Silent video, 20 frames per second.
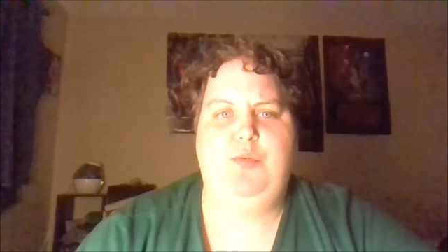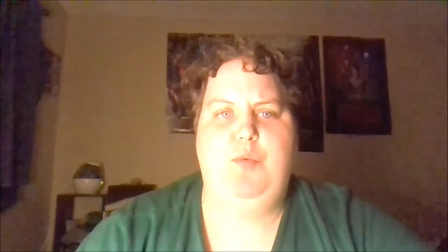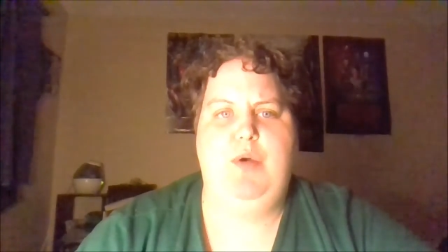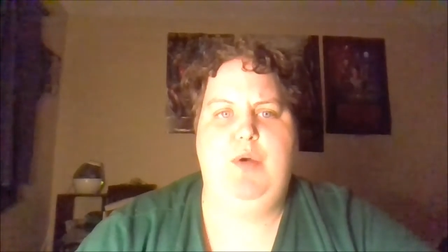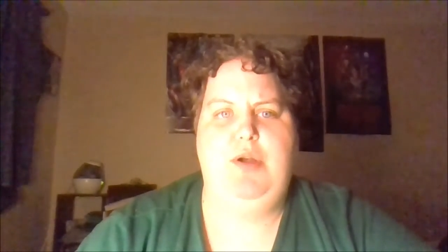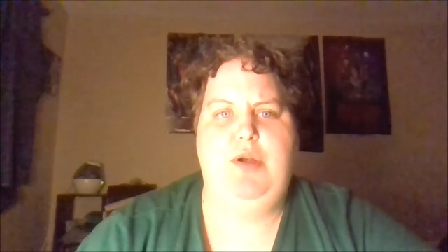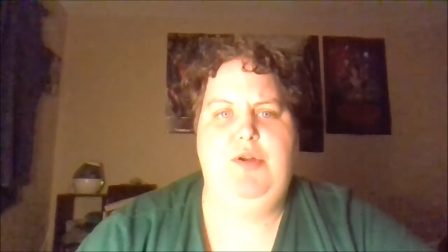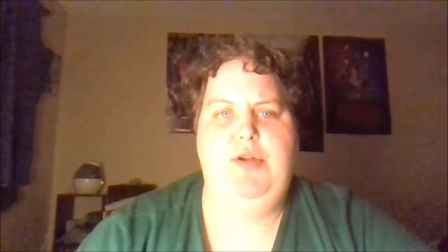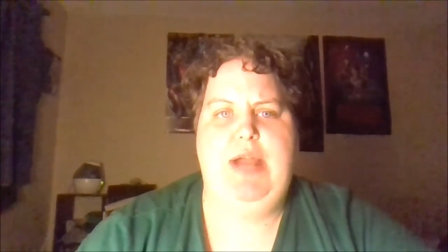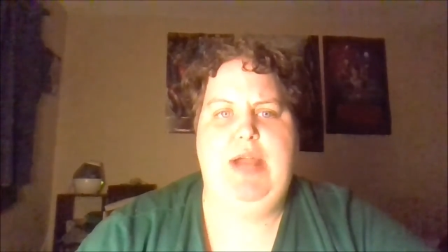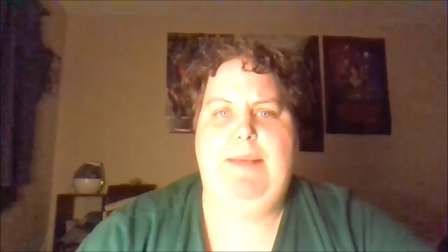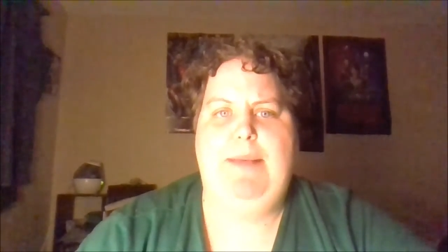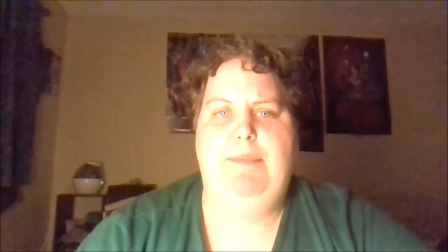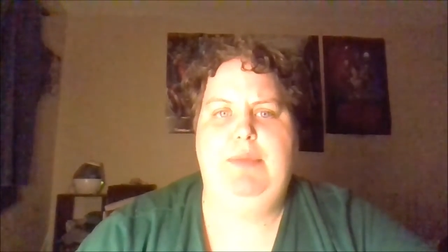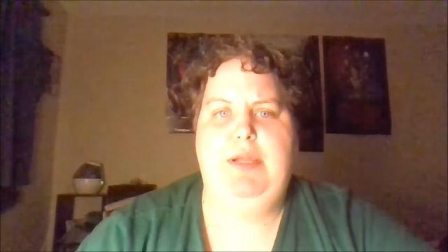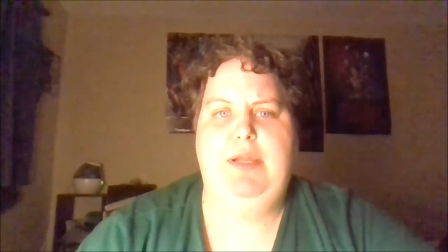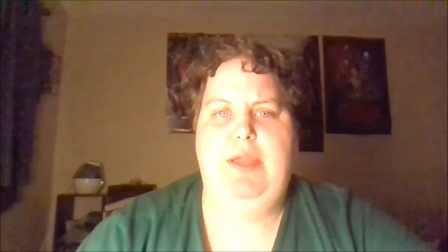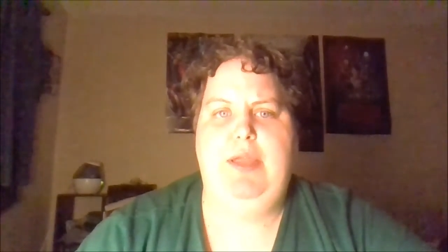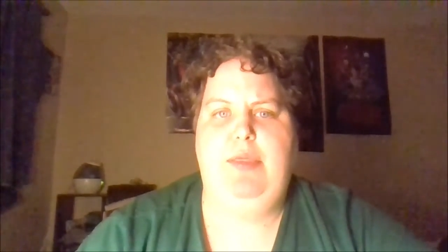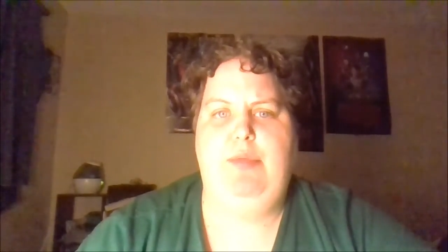wandered
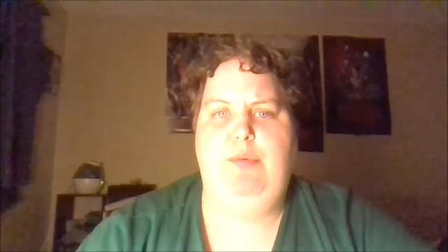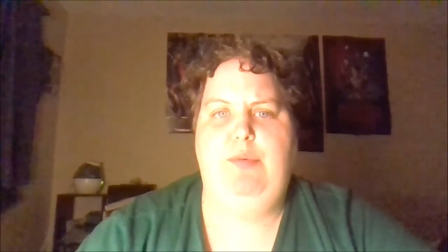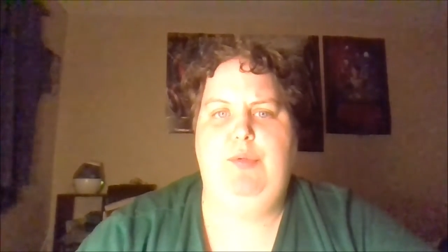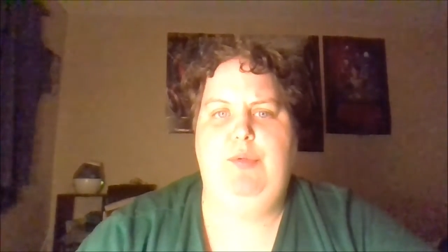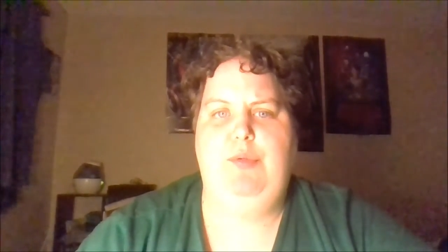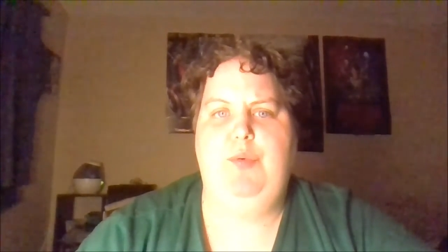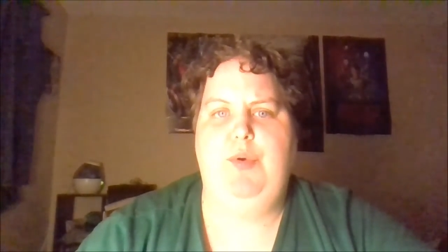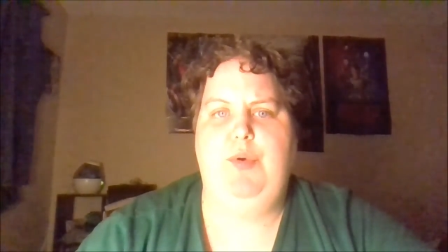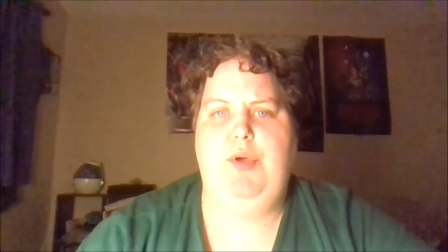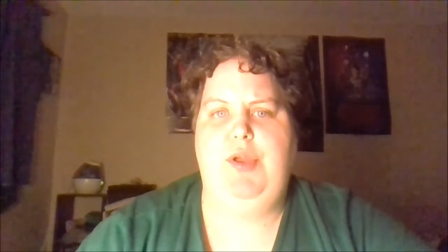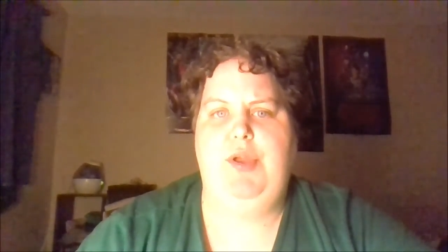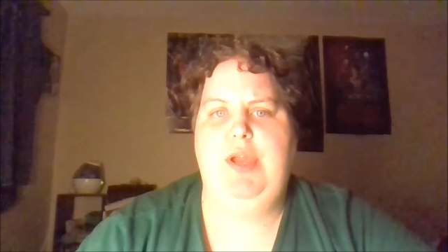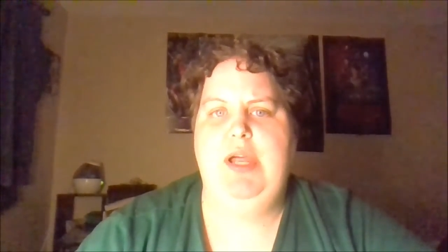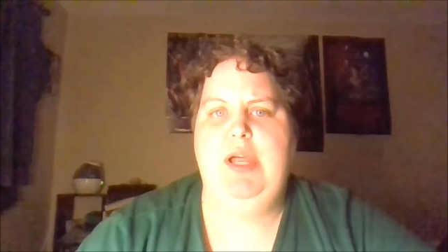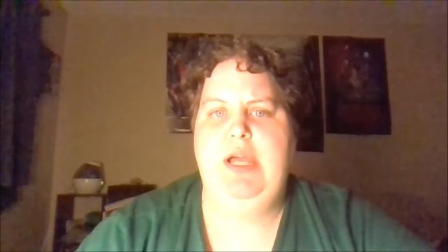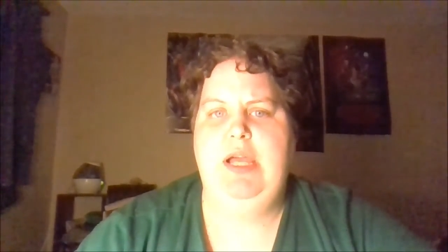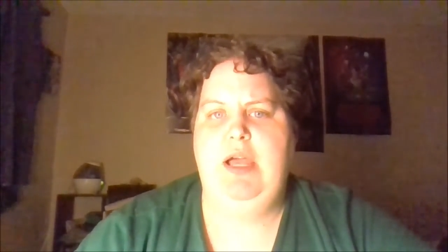happily through the wood.